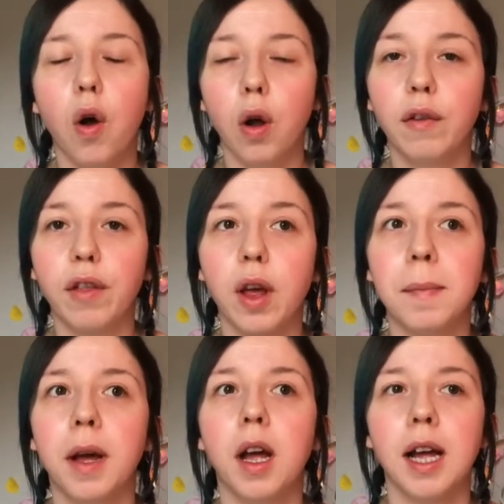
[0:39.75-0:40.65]
All of
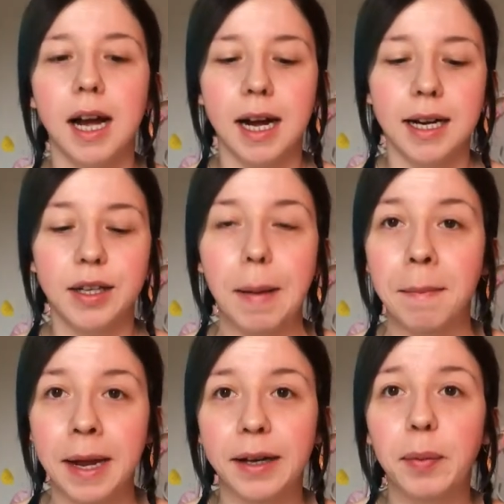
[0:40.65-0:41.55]
them had
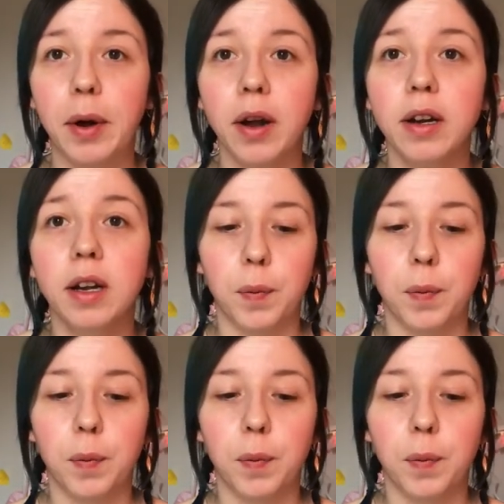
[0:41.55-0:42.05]
makeup on,